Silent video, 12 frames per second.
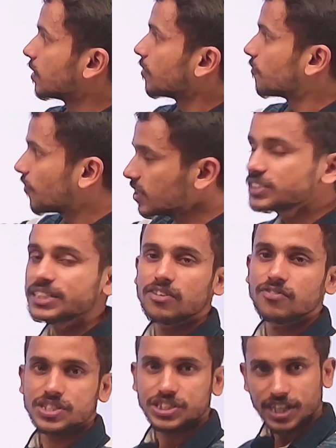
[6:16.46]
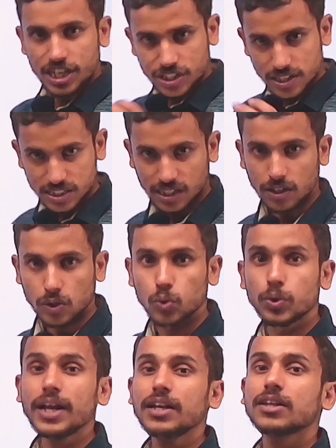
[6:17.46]
once the investigation is
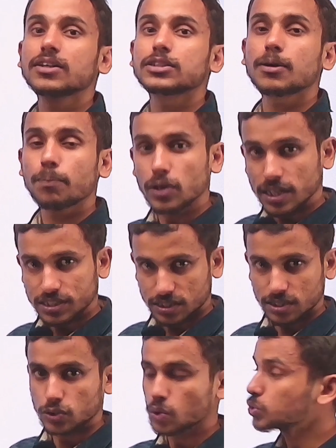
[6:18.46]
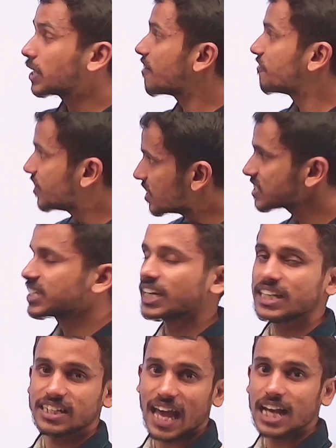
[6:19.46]
concluded, the police, through the evidence that
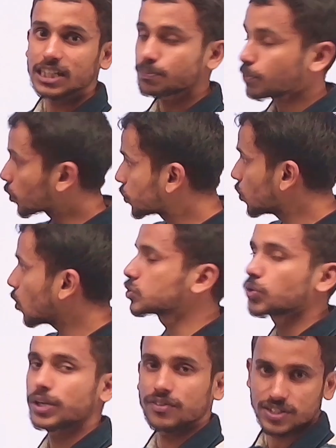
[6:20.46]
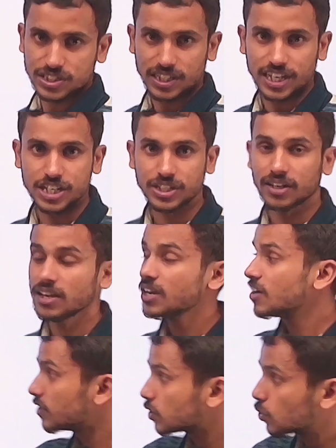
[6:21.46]
it has procured through investigation, will